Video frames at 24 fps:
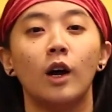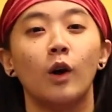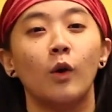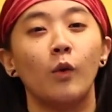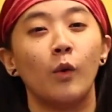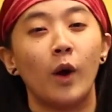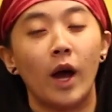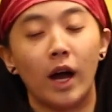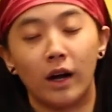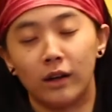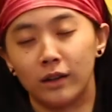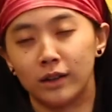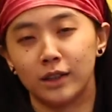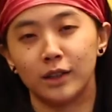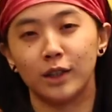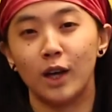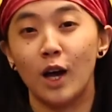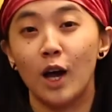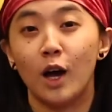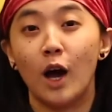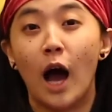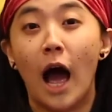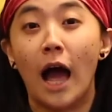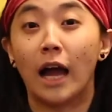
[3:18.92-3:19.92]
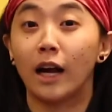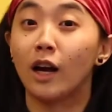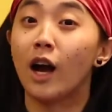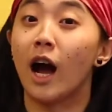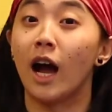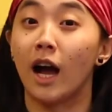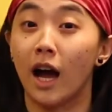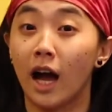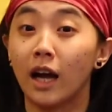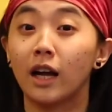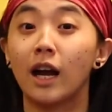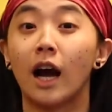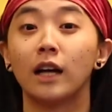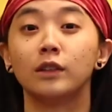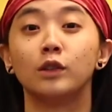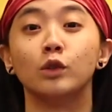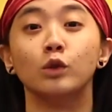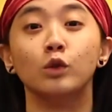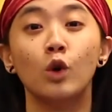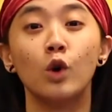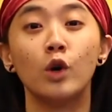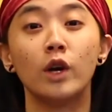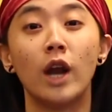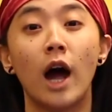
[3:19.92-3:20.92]
Well, I got to
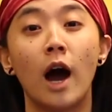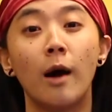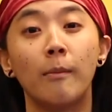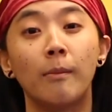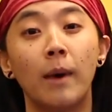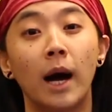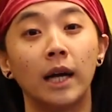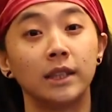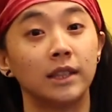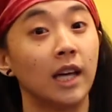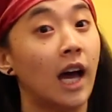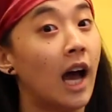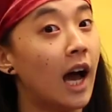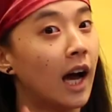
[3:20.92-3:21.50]
go now, but